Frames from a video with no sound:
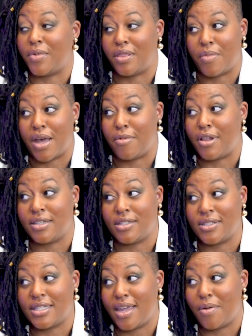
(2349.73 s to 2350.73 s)
And the Bible also
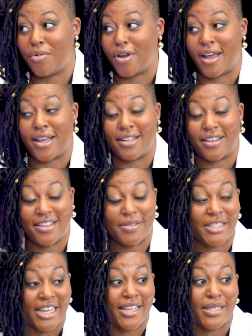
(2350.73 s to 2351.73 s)

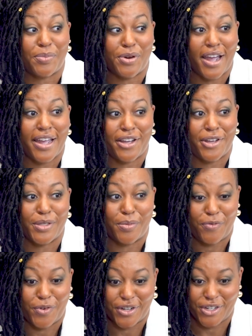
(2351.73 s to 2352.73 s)
says pride goes
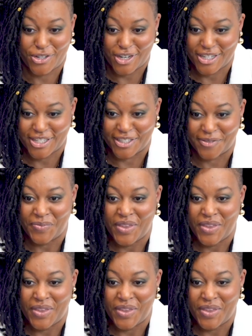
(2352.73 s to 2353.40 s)
before destruction.